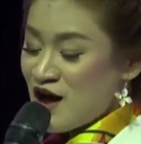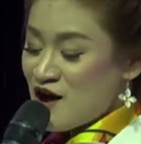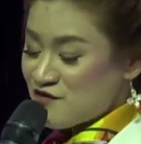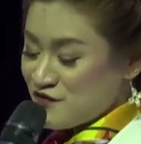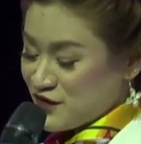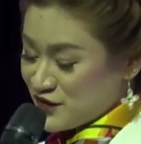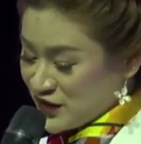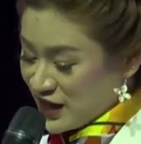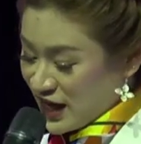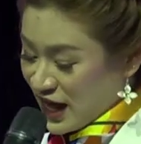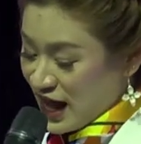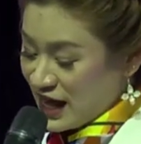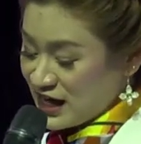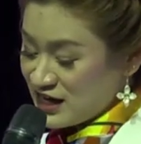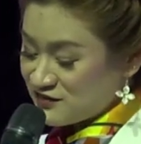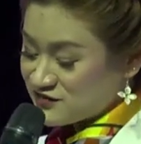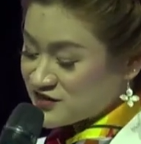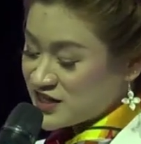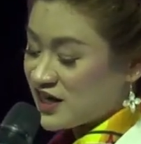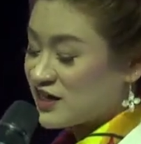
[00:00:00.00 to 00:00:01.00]
for the head
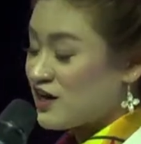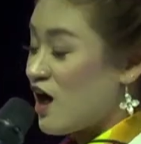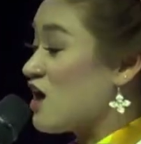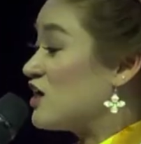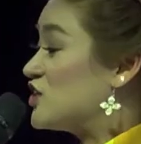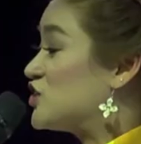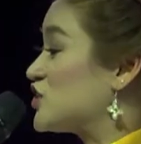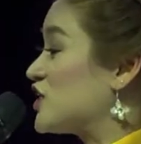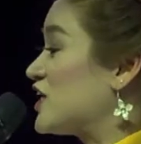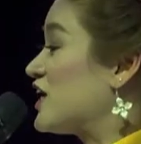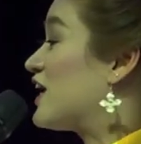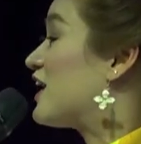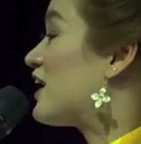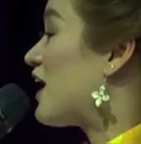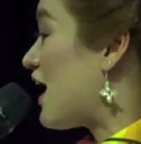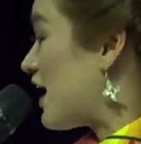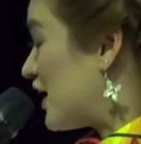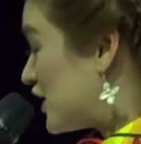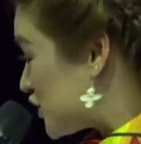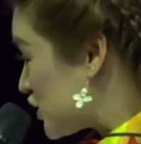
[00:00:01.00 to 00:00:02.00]
of technology in
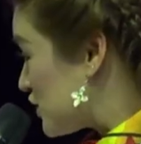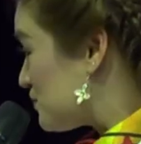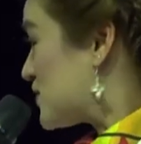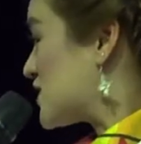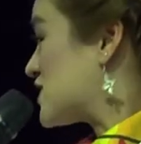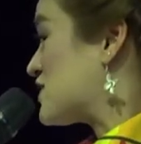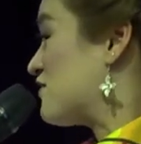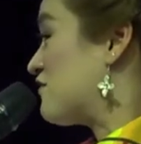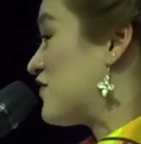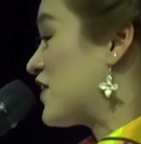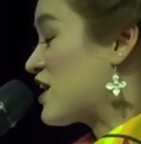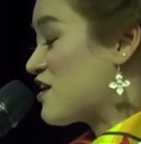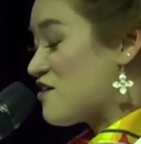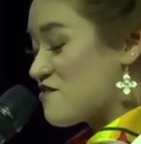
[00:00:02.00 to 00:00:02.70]
Asia Pacific